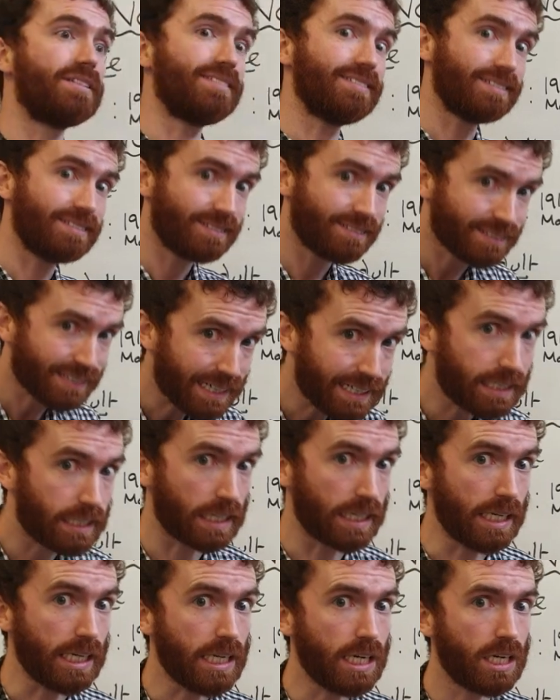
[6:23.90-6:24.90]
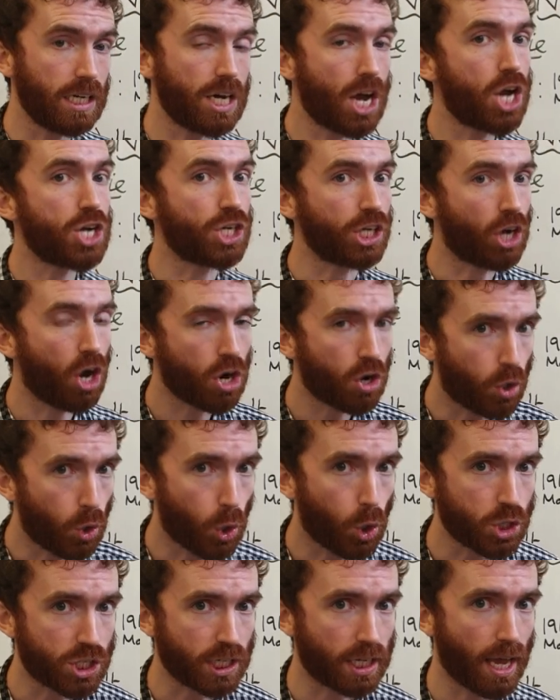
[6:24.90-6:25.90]
Sadly, she got
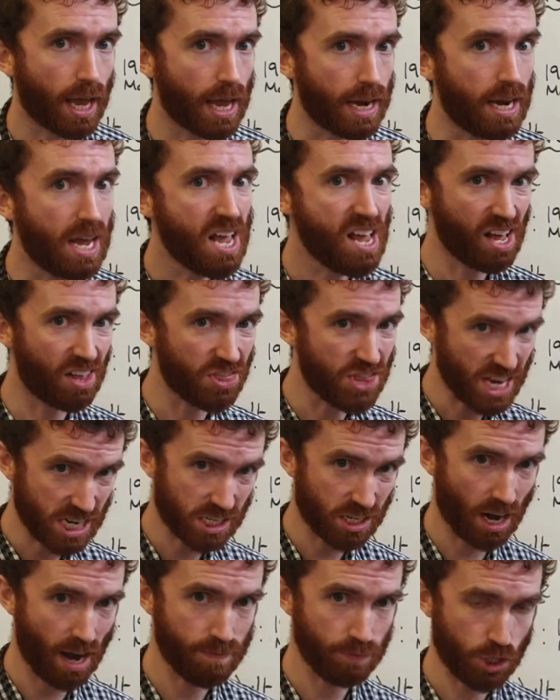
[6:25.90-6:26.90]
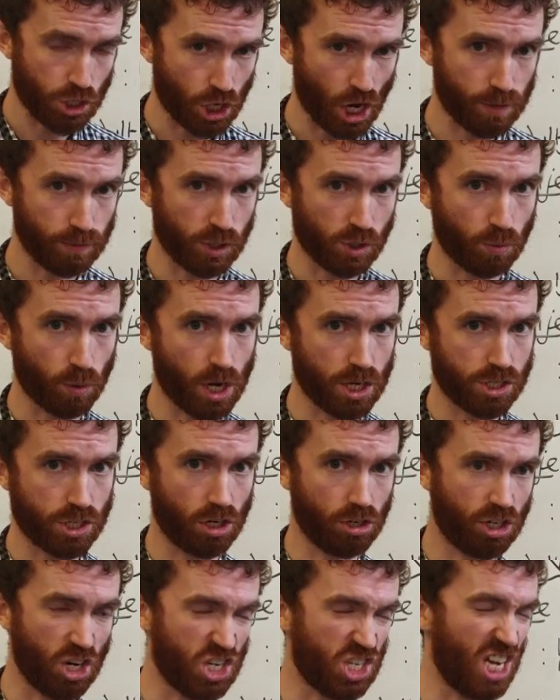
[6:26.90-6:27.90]
caught again. And this time the Germans weren't
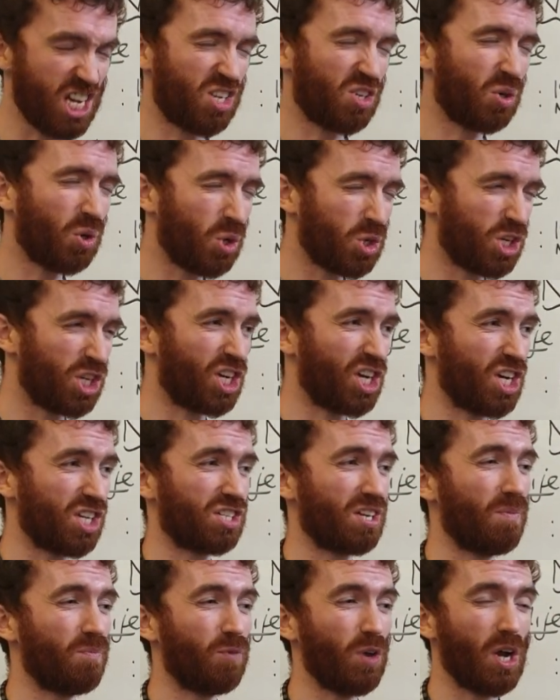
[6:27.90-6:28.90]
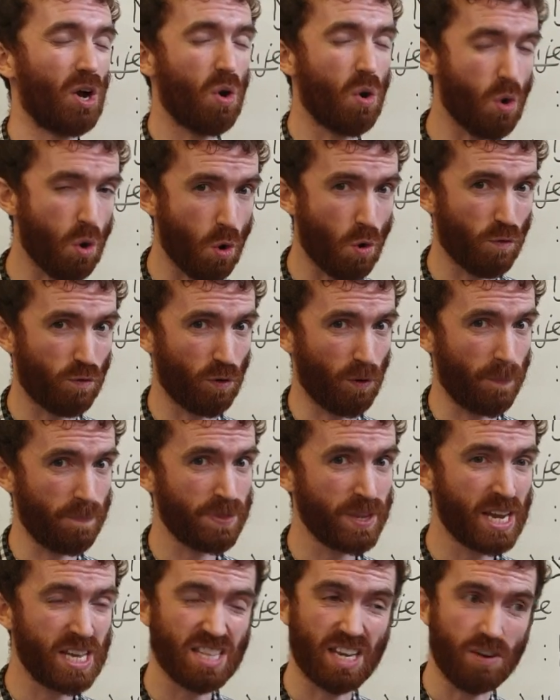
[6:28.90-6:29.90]
so good. They tortured her something awful.
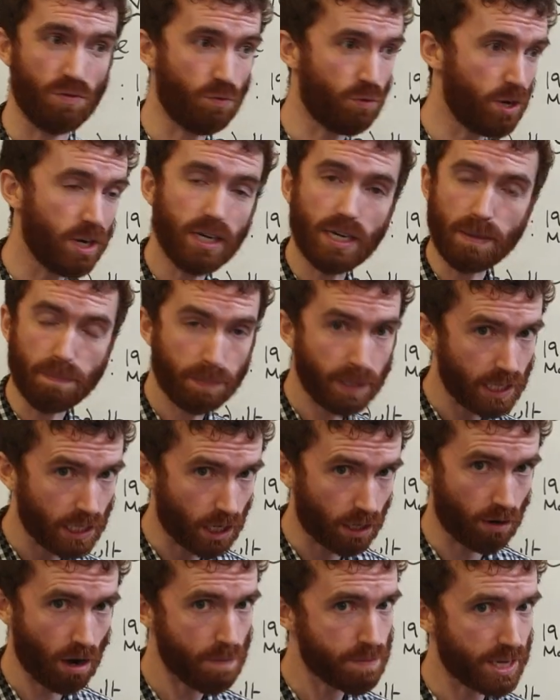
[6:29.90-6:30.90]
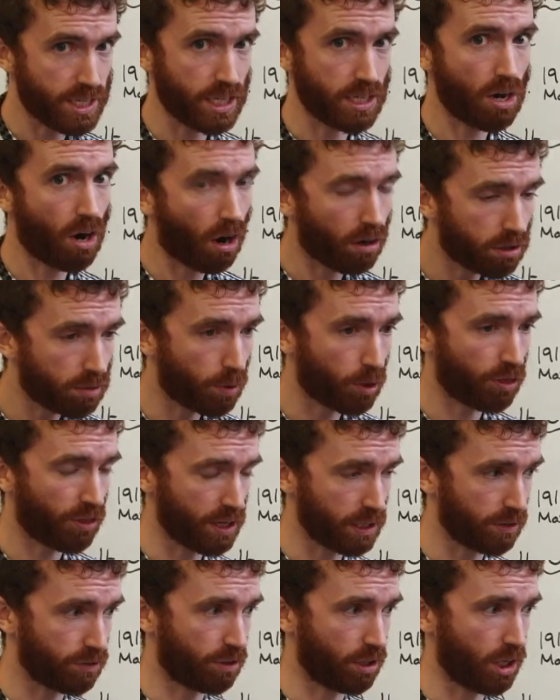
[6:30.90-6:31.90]
They really beat her up. They did horrible
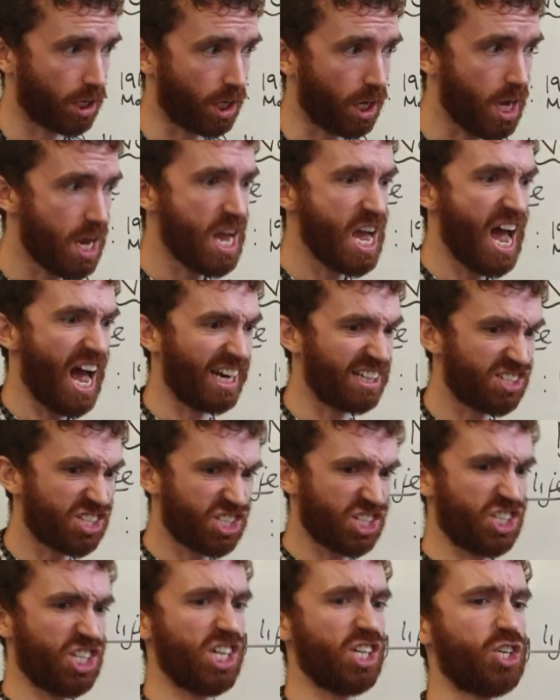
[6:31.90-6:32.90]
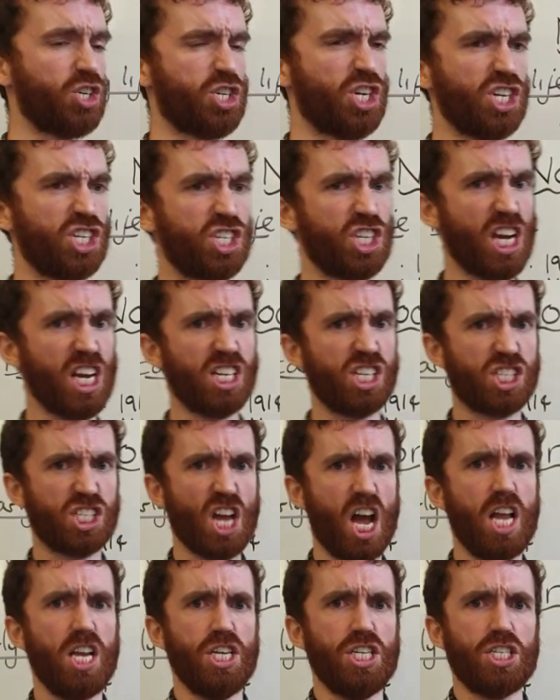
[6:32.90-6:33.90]
things to her. And still she stayed
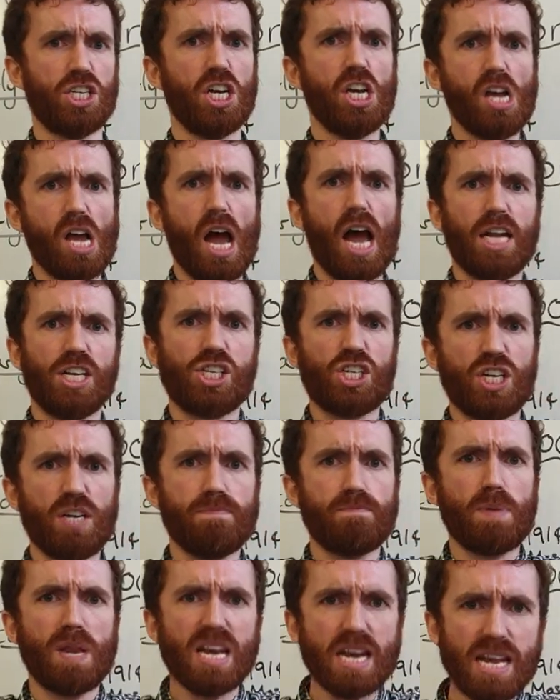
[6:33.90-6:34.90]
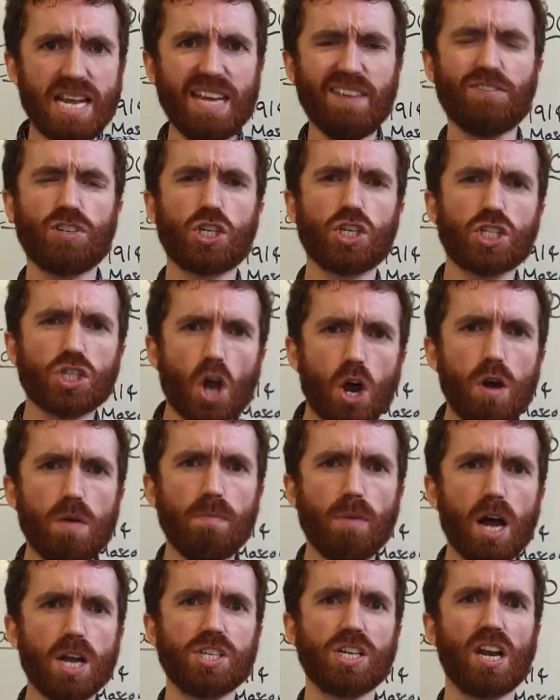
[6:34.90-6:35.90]
silent. And she believed so
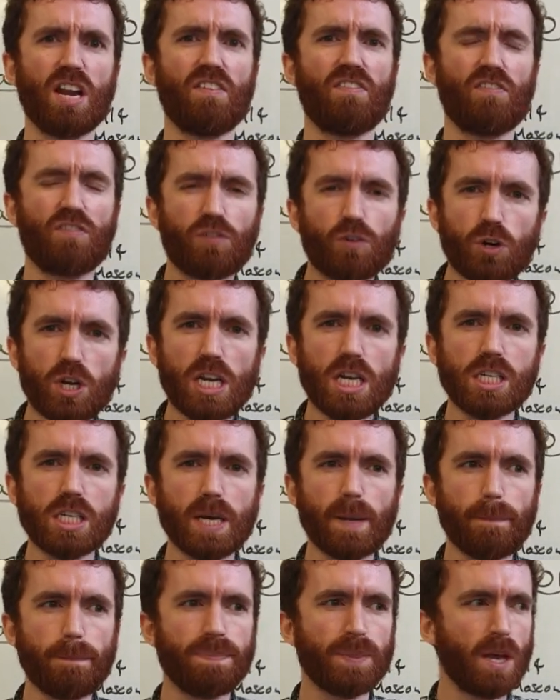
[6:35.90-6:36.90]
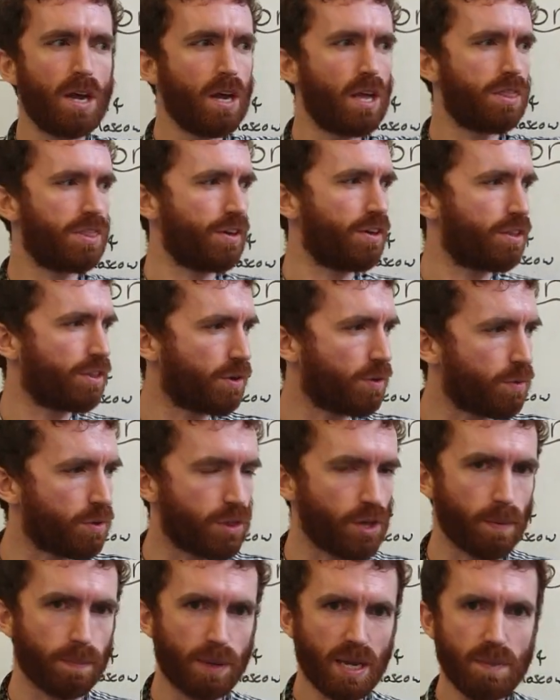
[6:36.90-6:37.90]
much in freedom that
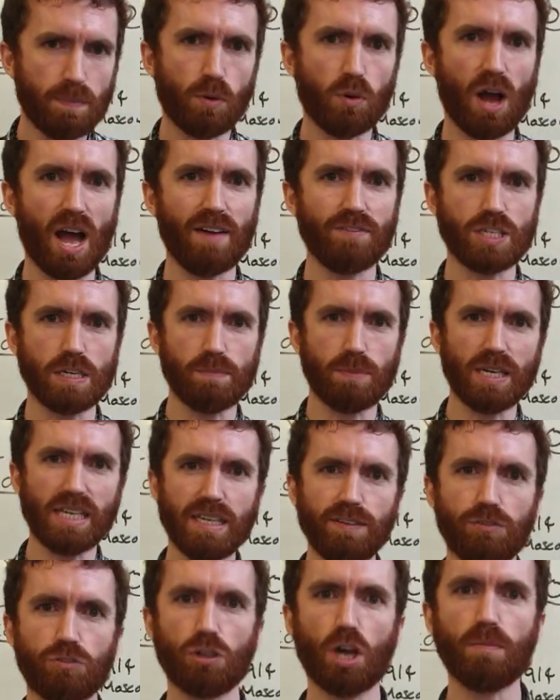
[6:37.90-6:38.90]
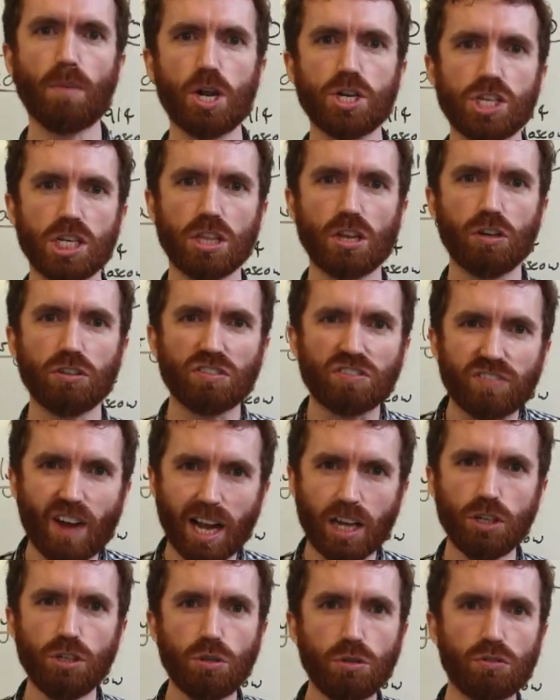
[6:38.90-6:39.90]
the people have. She believed so much in those
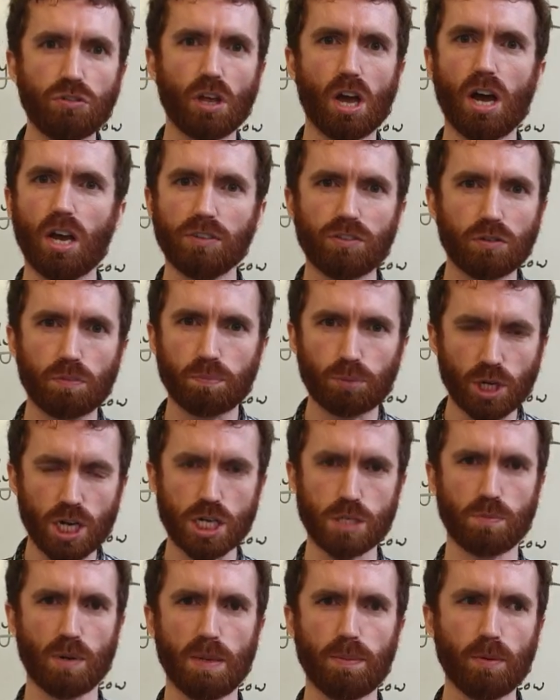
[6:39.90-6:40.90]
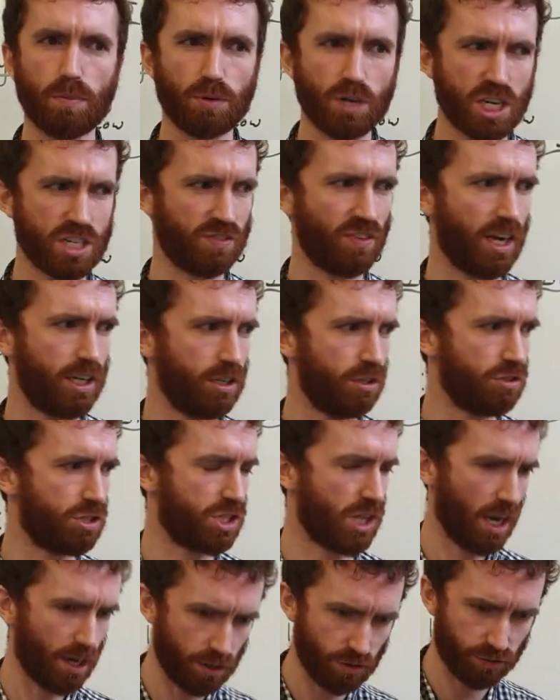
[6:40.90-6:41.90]
values that us British people, British values,
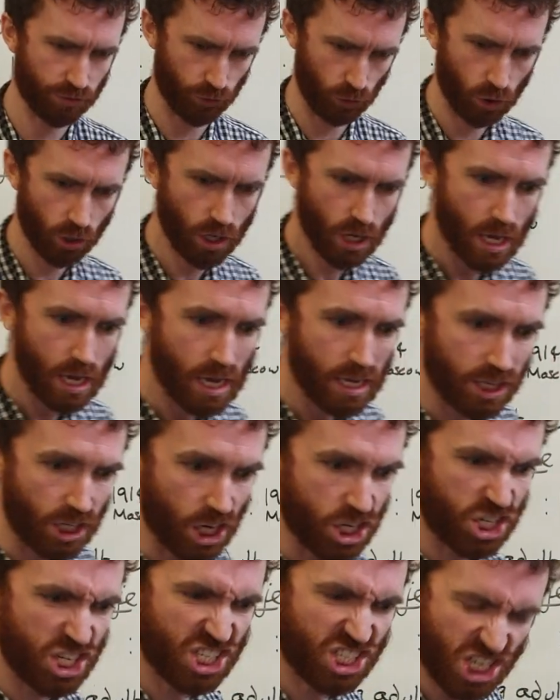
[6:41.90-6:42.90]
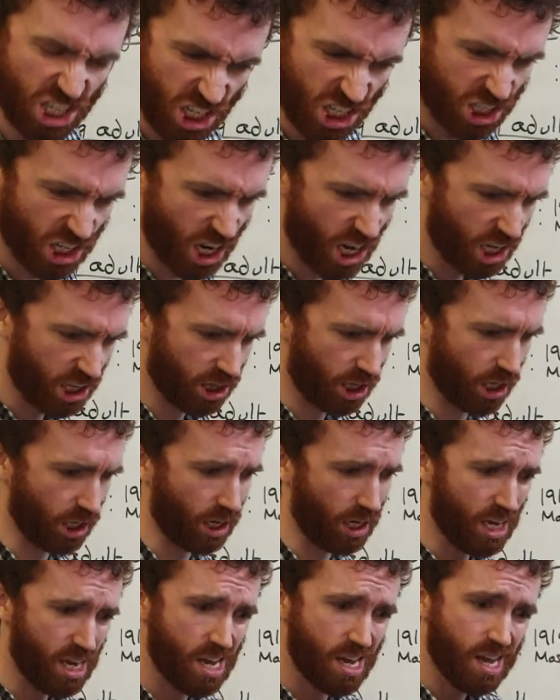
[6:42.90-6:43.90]
stand for, that she didn't say a
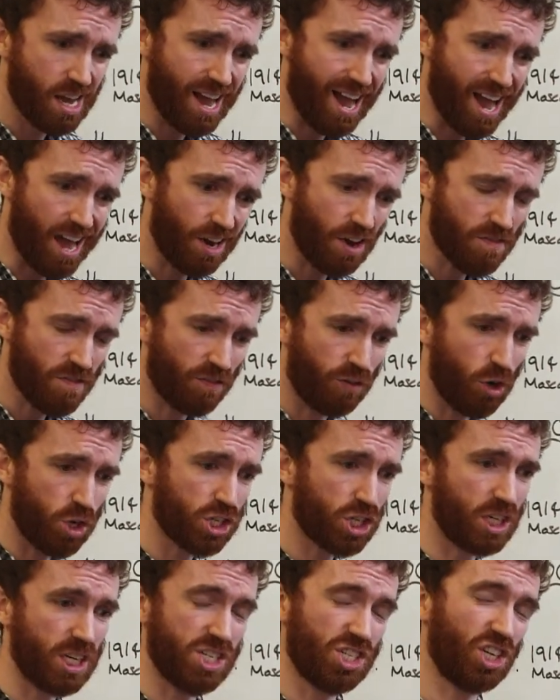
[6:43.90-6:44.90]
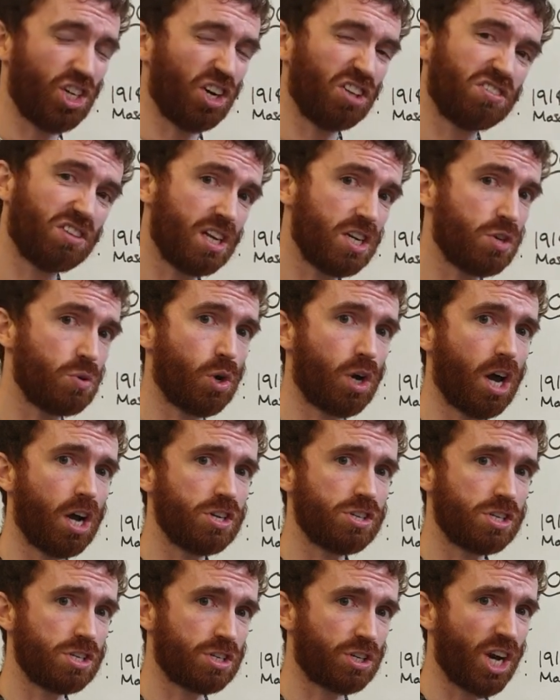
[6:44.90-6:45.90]
thing. And unfortunately, she got sent to a
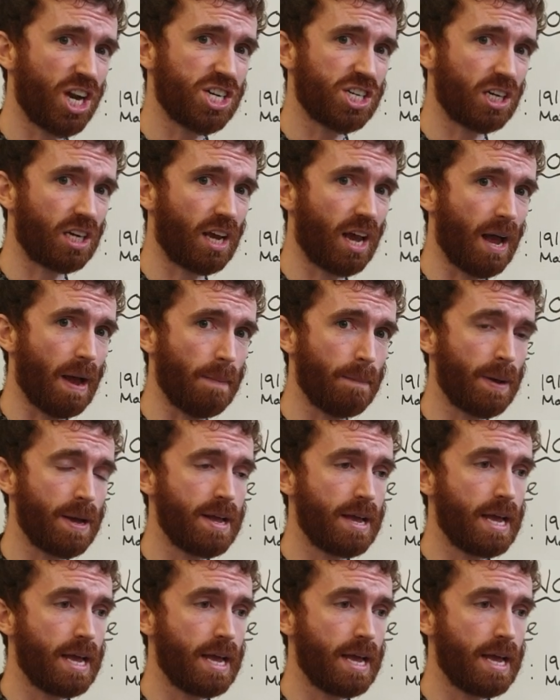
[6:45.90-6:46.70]
concentration camp.